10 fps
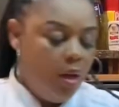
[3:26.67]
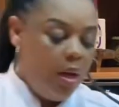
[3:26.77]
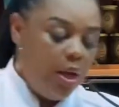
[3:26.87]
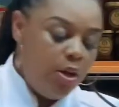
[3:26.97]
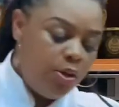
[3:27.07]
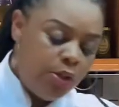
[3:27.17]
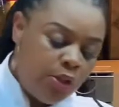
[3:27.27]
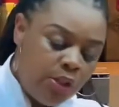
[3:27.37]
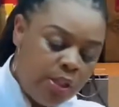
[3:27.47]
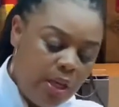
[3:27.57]
And you're
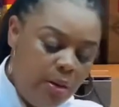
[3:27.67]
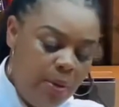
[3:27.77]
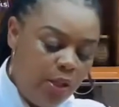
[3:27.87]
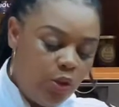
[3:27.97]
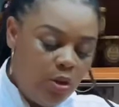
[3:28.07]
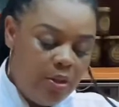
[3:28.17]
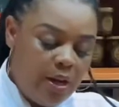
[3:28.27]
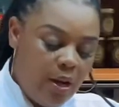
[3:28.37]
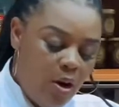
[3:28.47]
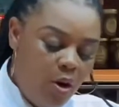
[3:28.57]
just going to make sure
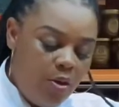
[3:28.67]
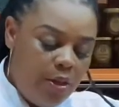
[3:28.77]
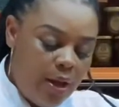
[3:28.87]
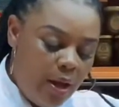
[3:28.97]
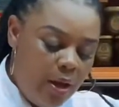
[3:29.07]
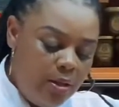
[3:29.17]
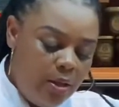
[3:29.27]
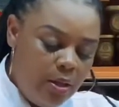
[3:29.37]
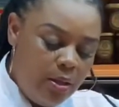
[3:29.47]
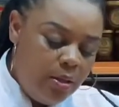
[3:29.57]
that all the
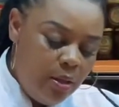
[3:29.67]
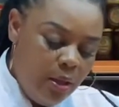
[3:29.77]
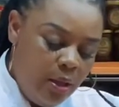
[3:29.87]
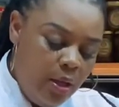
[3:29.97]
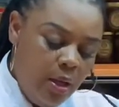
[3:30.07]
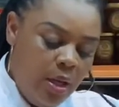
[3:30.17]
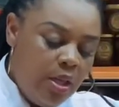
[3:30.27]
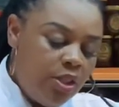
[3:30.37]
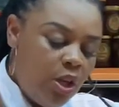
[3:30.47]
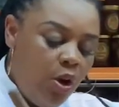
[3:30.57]
onion
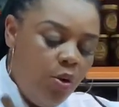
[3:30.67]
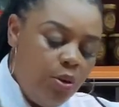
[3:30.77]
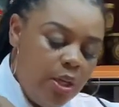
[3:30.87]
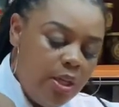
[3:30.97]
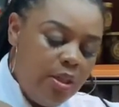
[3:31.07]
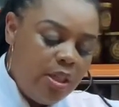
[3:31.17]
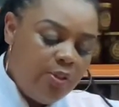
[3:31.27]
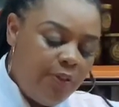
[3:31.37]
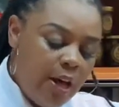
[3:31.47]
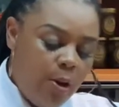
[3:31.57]
is coated in this
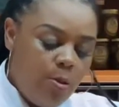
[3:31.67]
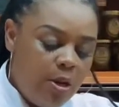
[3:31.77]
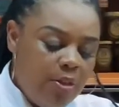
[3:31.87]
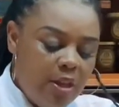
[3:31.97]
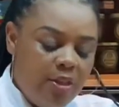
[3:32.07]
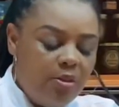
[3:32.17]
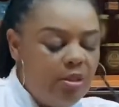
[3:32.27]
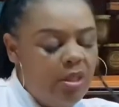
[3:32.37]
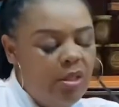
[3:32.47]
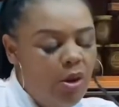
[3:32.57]
flour and that
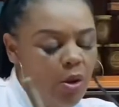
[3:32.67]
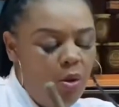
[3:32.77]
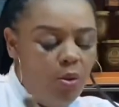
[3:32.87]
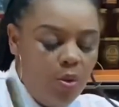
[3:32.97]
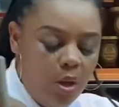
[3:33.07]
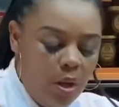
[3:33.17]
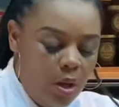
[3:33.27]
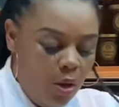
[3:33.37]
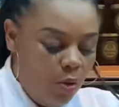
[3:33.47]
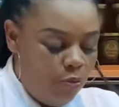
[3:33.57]
there's no
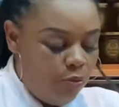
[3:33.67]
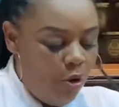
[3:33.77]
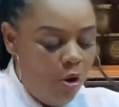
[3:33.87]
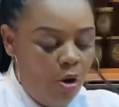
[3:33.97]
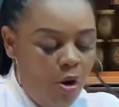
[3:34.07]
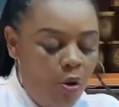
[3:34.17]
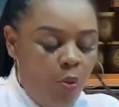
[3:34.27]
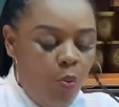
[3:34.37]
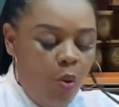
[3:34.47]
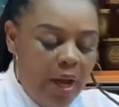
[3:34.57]
raw or
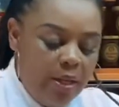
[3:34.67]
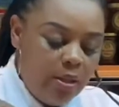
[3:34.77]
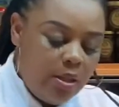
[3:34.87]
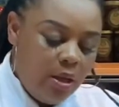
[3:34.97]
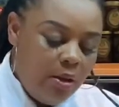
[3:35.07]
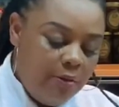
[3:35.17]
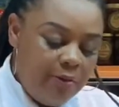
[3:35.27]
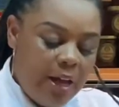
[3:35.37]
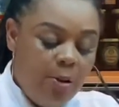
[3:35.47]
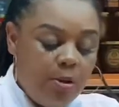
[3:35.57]
white
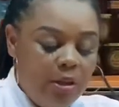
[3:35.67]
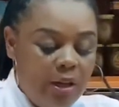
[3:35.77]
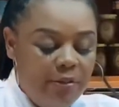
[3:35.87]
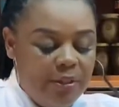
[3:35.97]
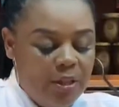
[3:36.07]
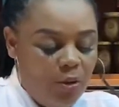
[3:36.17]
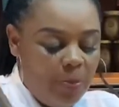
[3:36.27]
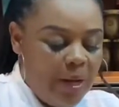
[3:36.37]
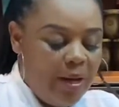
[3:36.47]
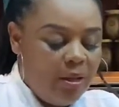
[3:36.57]
flour left in your
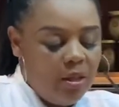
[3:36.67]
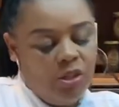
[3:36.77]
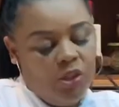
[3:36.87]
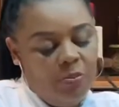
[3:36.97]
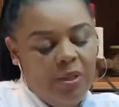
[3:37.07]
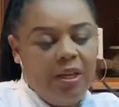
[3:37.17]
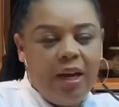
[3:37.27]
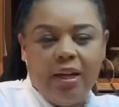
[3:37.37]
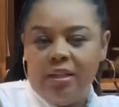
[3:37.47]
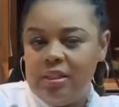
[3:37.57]
pot. It should be
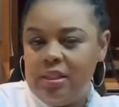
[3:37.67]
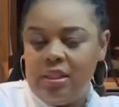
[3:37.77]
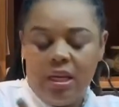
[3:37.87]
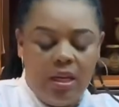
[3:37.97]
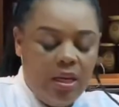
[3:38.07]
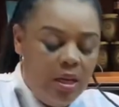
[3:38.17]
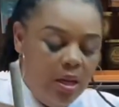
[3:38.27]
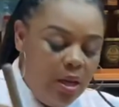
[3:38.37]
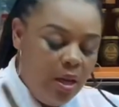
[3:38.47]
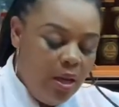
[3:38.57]
kind of sticky,
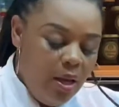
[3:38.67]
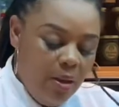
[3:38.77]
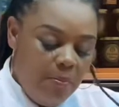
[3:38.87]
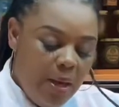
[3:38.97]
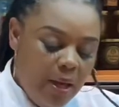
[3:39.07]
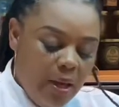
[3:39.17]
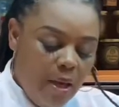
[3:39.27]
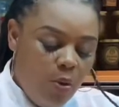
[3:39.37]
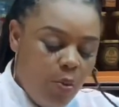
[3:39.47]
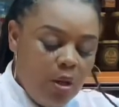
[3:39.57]

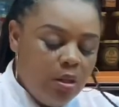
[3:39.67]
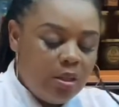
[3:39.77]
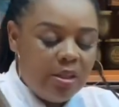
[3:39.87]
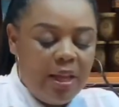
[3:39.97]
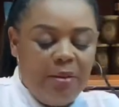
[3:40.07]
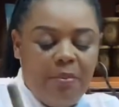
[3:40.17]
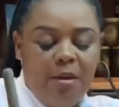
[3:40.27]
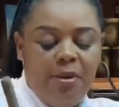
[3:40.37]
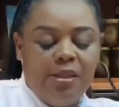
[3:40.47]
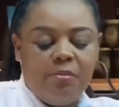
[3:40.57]
making what looks like
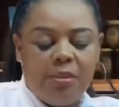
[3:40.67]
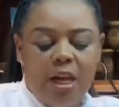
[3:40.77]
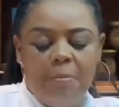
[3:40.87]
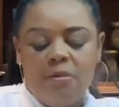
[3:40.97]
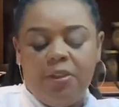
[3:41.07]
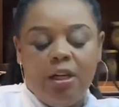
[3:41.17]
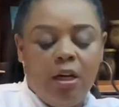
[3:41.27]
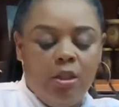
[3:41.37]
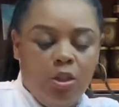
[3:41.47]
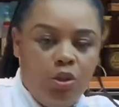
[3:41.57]
maybe some type of an
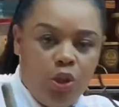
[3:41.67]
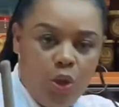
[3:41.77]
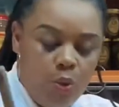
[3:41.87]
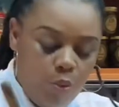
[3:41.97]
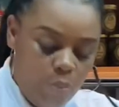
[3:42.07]
onion dough.